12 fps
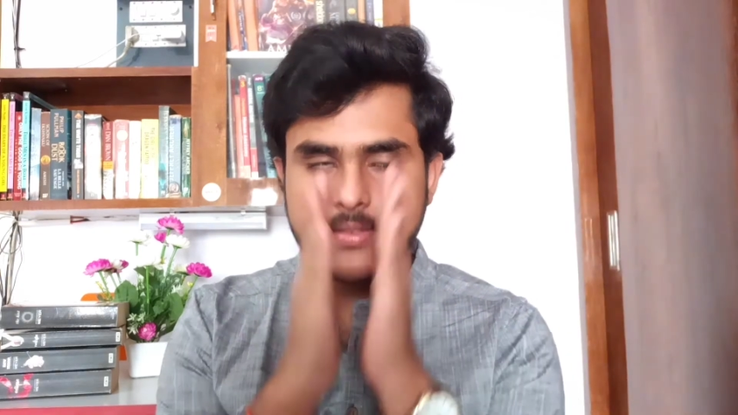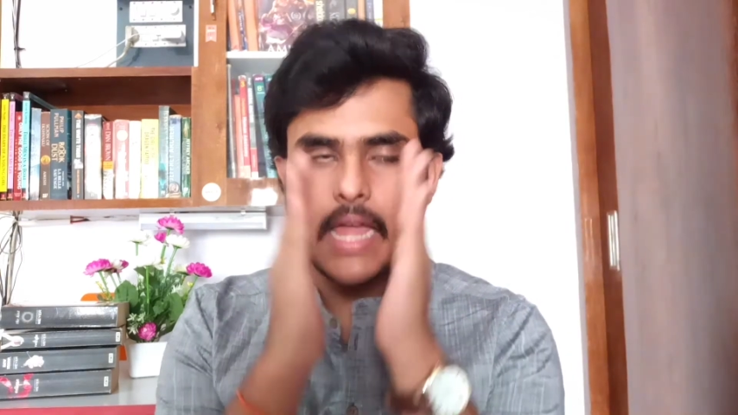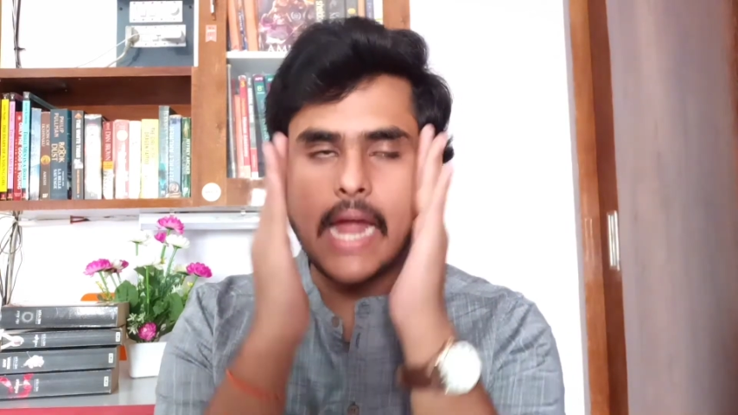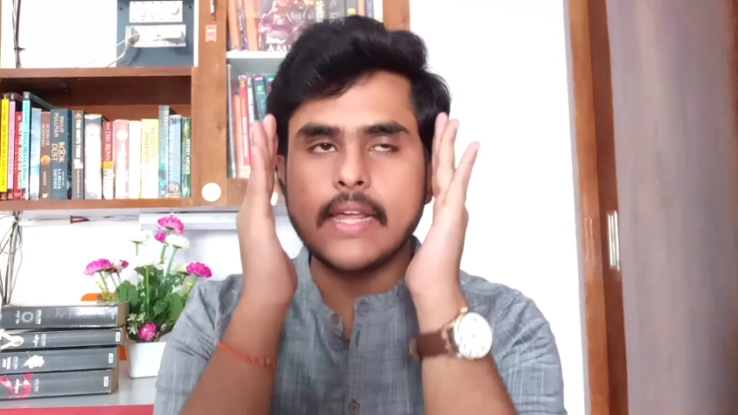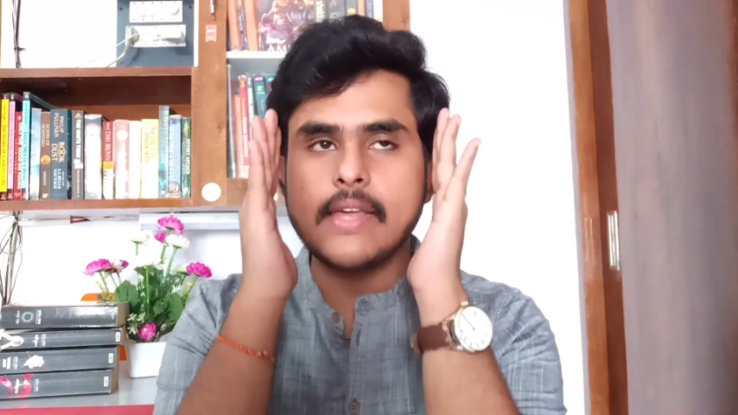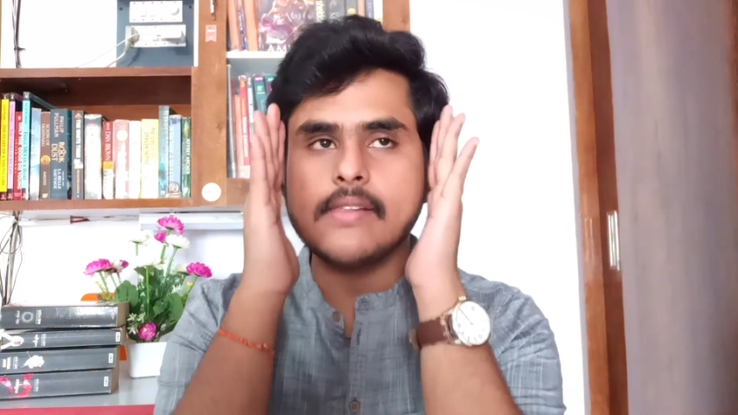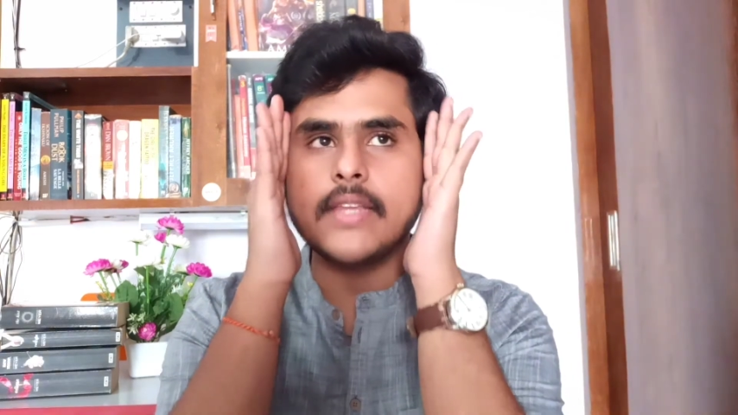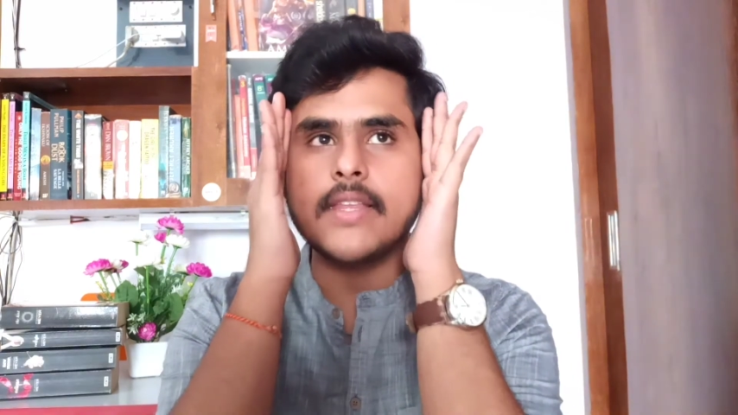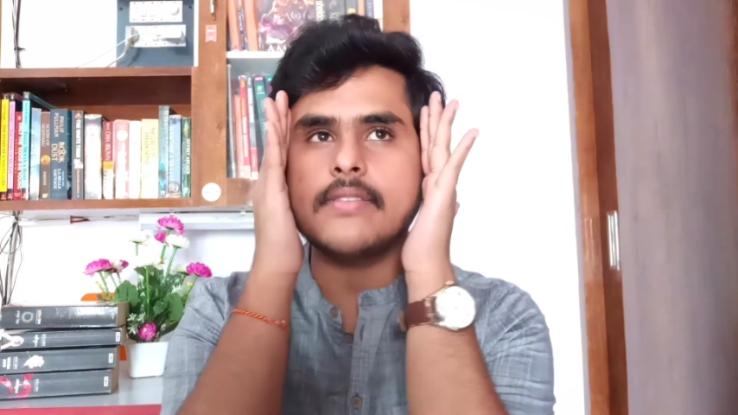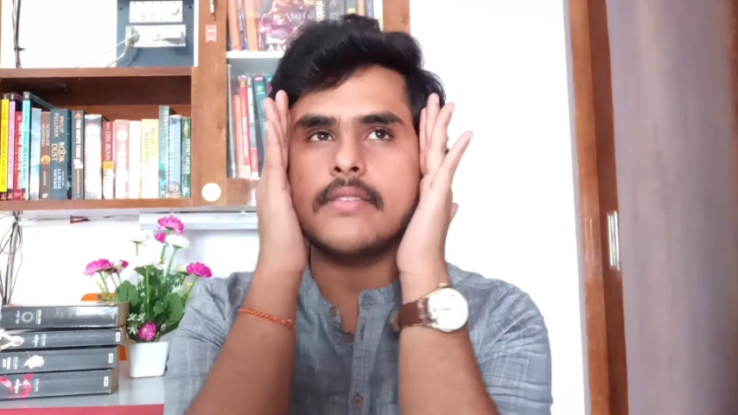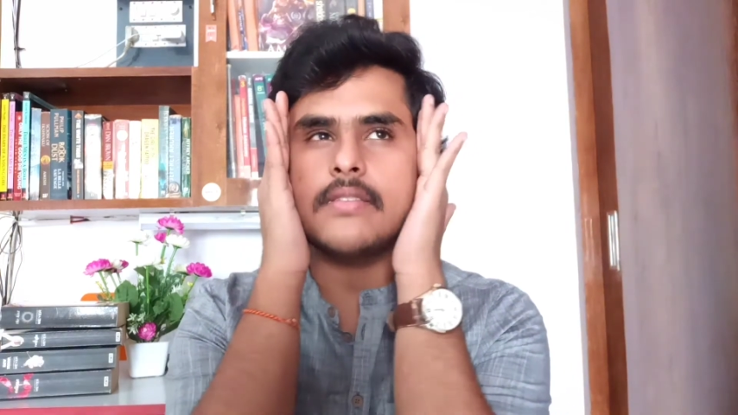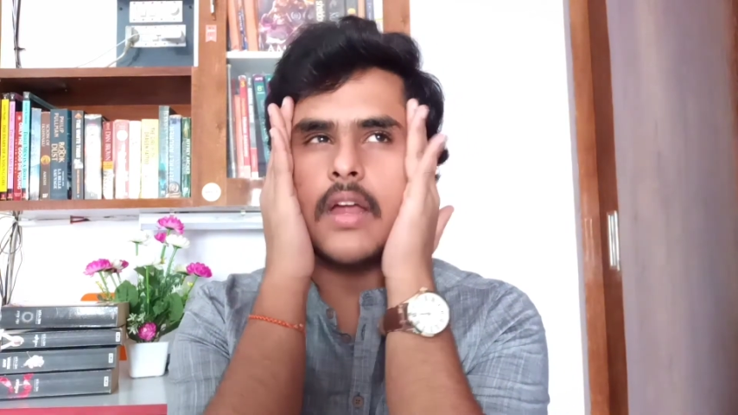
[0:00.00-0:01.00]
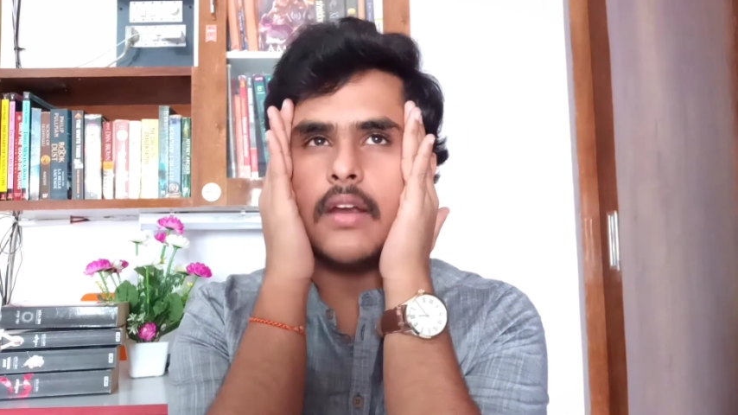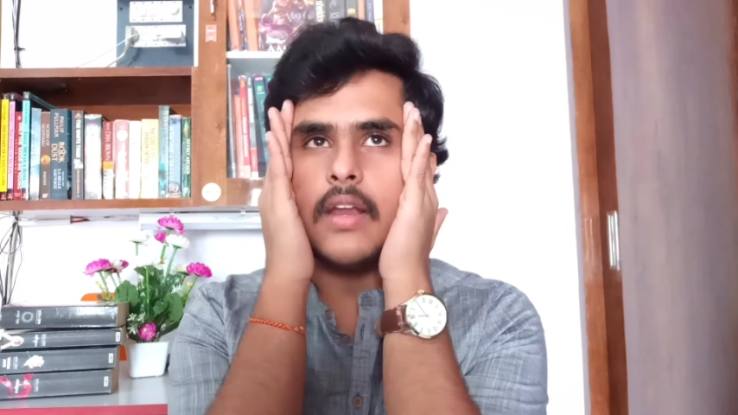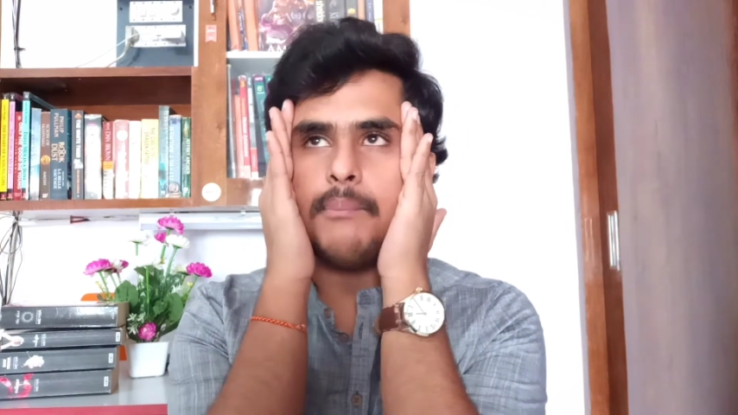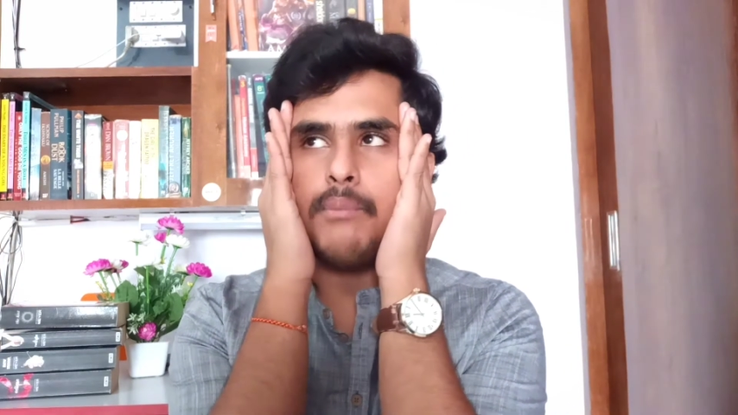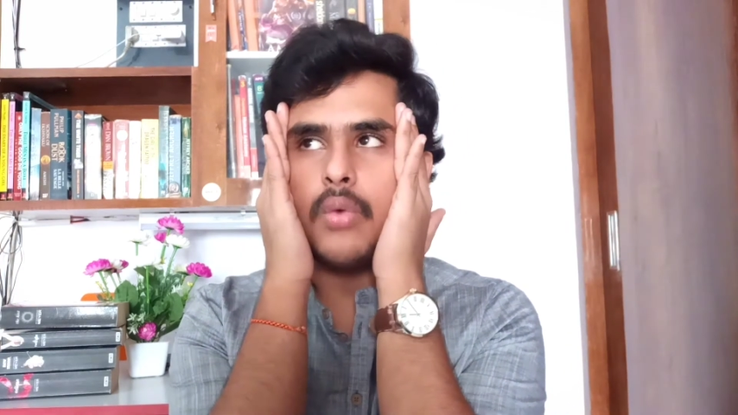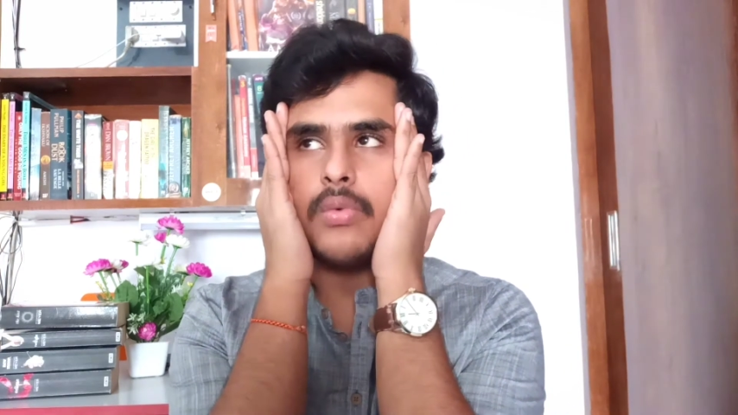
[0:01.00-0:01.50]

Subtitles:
That is like a stunning book